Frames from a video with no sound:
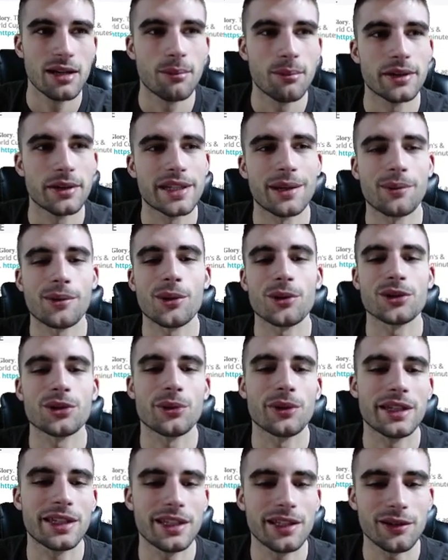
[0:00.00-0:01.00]
but they were
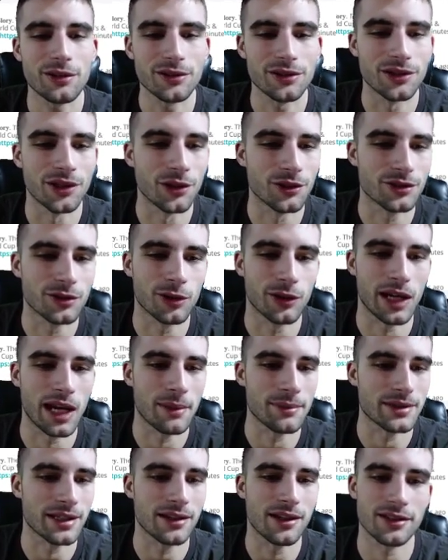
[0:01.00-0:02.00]
also killed in those two
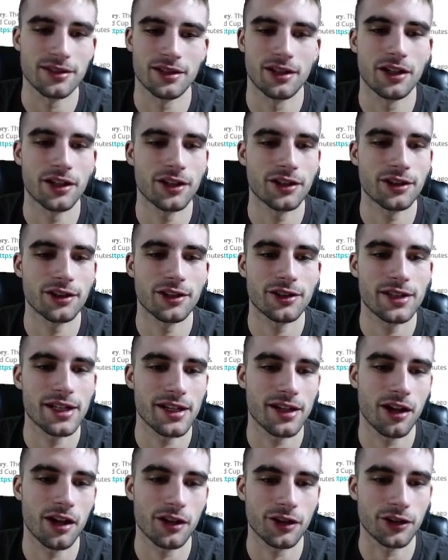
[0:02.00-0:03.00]
games. They lost
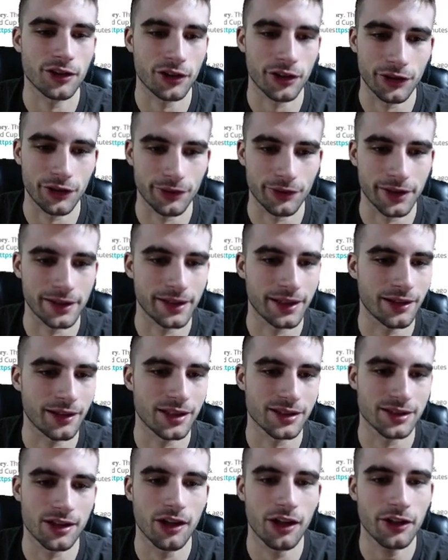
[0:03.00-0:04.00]
113 to 133. They
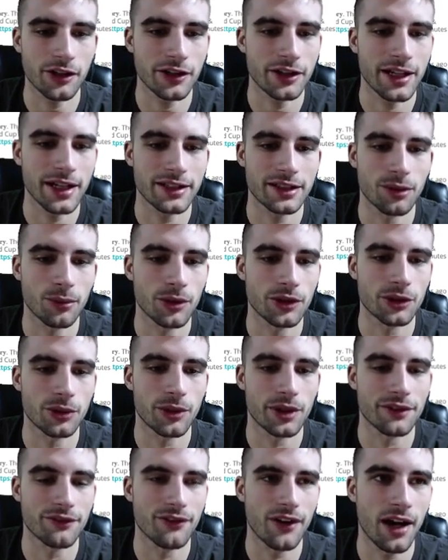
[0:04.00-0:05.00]
lost 108 to
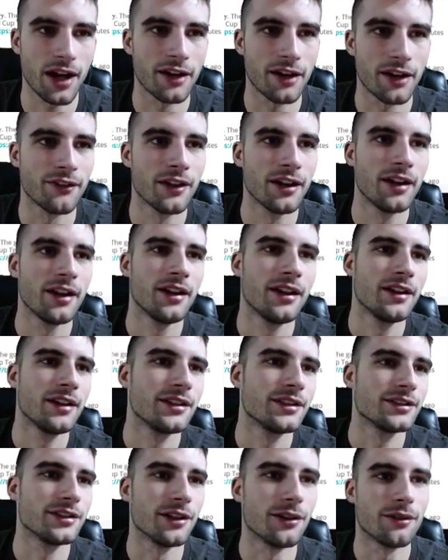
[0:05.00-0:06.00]
125.
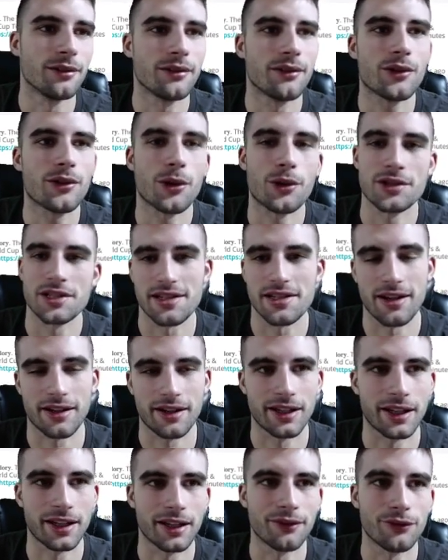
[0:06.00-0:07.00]
So, of course, he's not
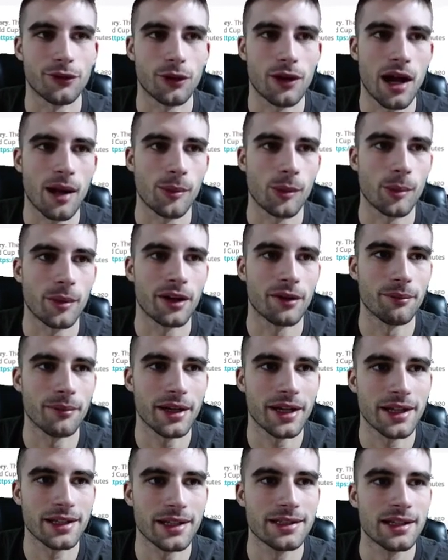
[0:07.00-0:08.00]
going to get a full complement of
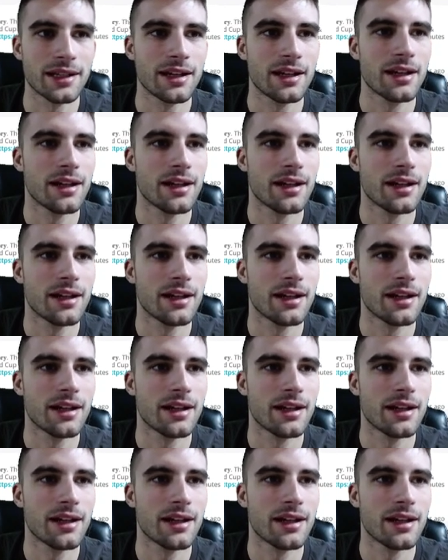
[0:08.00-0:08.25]
minutes.